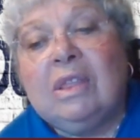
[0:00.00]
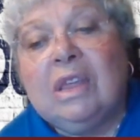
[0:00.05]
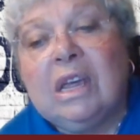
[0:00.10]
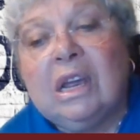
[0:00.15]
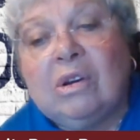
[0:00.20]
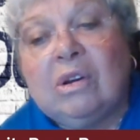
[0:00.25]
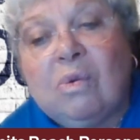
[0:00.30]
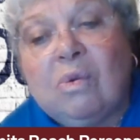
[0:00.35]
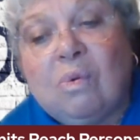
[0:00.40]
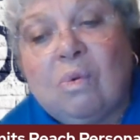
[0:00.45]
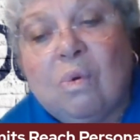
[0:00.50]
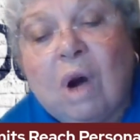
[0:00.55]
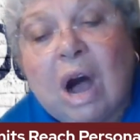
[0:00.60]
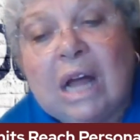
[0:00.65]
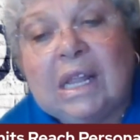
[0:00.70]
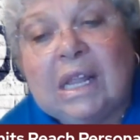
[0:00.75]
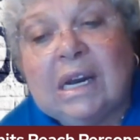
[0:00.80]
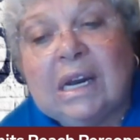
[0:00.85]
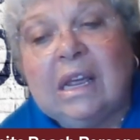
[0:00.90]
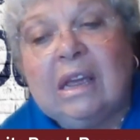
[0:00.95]
the
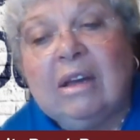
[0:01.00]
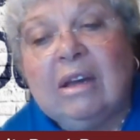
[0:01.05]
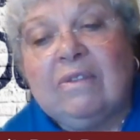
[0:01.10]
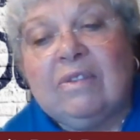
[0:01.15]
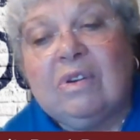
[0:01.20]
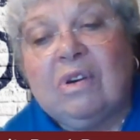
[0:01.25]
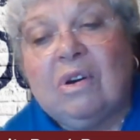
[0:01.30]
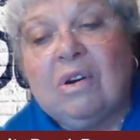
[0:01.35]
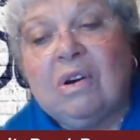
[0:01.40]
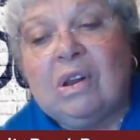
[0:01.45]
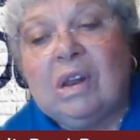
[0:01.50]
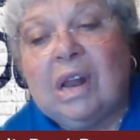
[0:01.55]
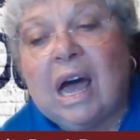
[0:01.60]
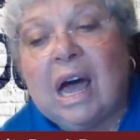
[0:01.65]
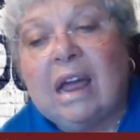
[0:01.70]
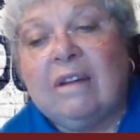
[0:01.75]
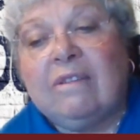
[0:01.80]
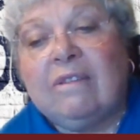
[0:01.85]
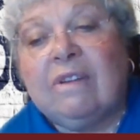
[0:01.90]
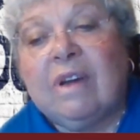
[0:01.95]
quality of your
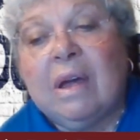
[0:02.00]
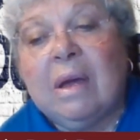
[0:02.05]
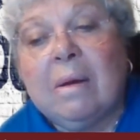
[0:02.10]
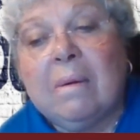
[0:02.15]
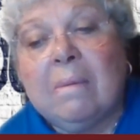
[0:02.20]
life.